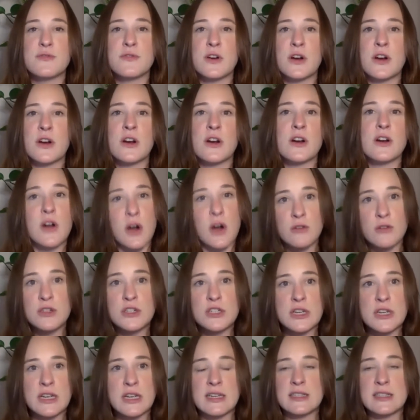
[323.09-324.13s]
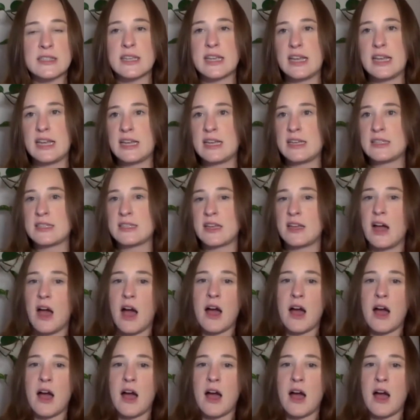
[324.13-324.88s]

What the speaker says: for coaches is,